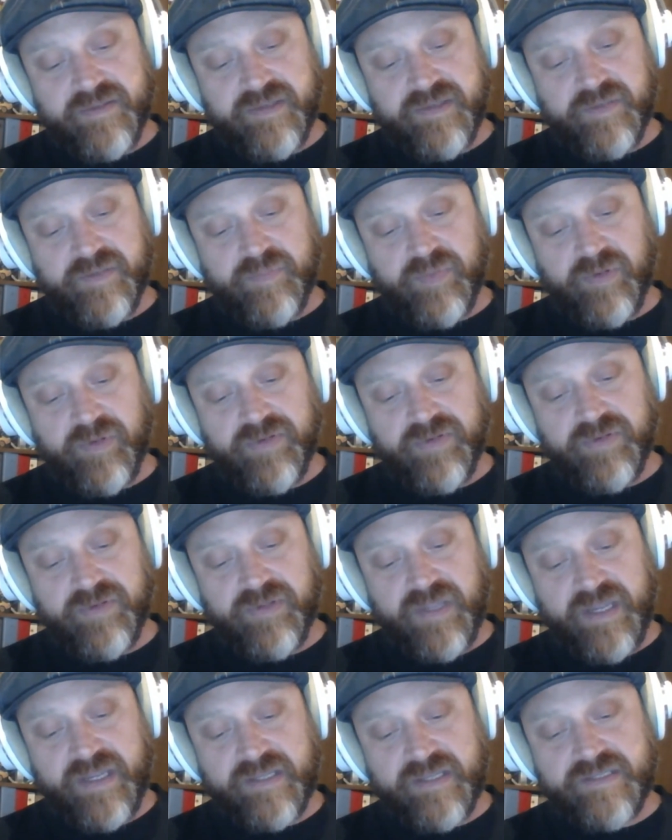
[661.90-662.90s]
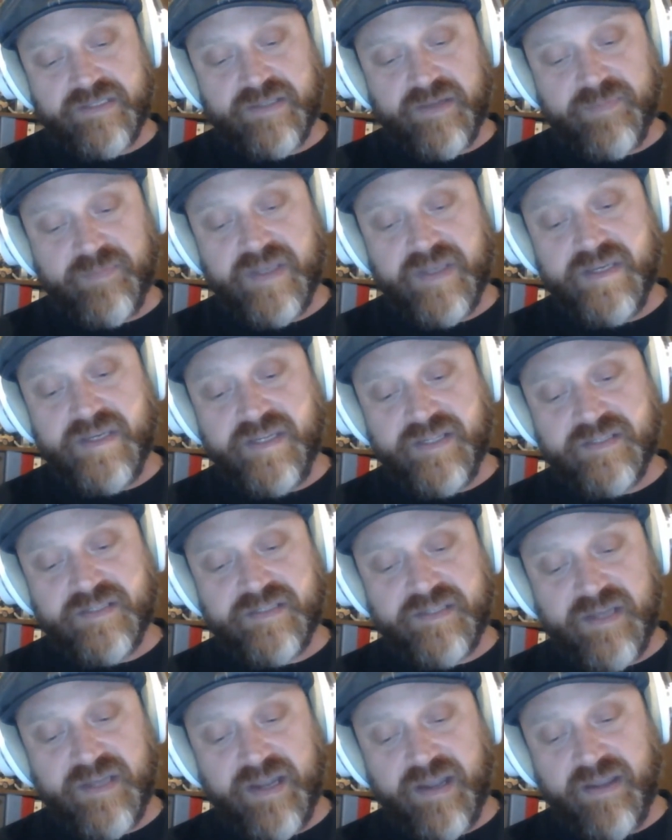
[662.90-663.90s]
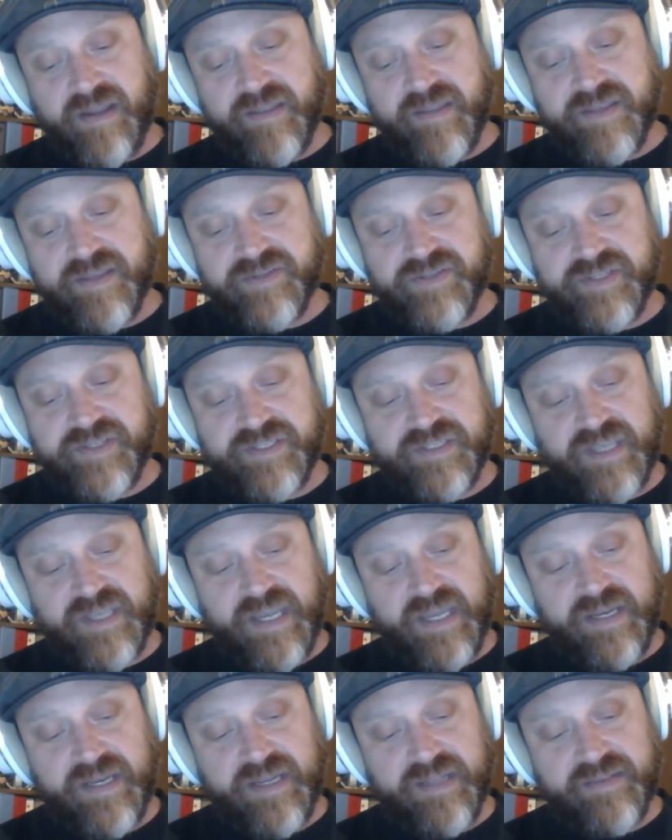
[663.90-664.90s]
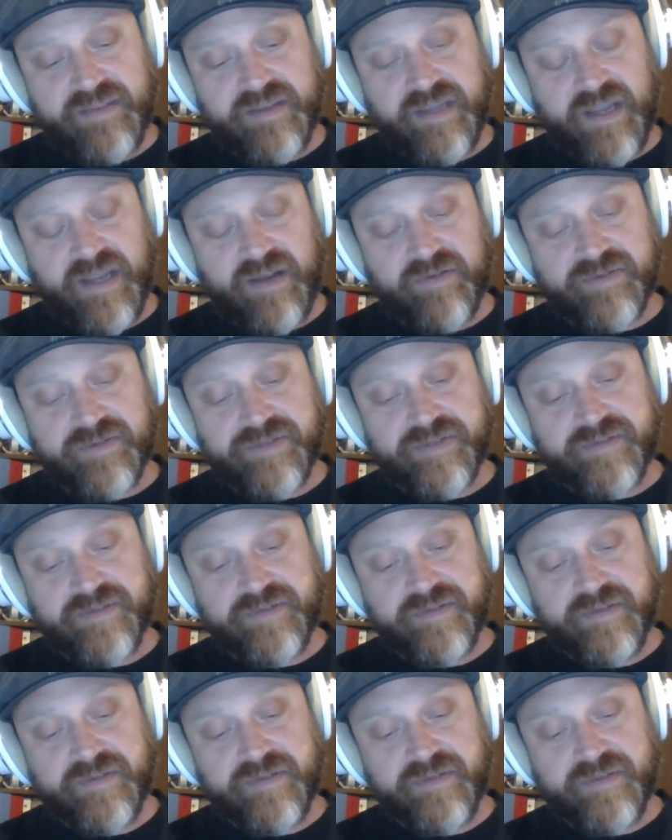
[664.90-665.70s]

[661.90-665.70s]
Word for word: and pulled her legs up Indian style as she sat on the couch.